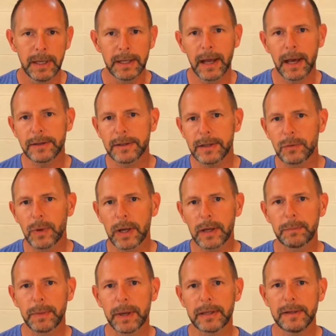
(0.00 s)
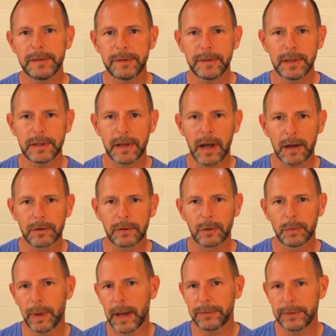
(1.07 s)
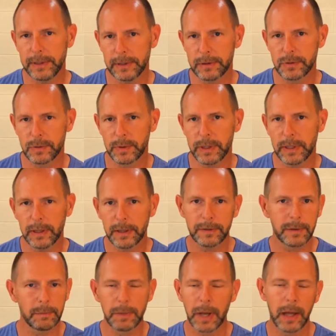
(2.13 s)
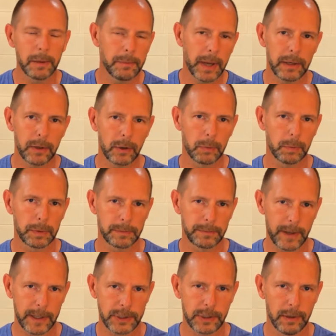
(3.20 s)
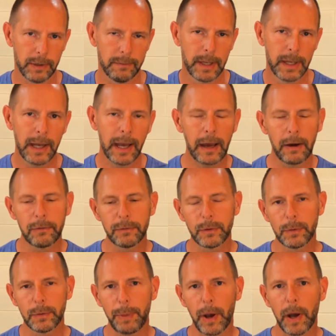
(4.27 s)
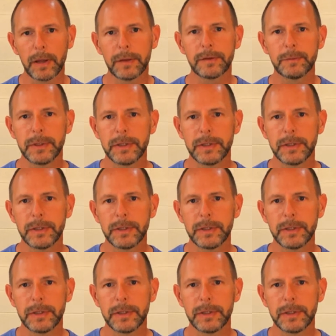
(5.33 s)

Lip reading: Now, I did recommend he see a doctor about the injury, as I'm not a medical professional. However, upon some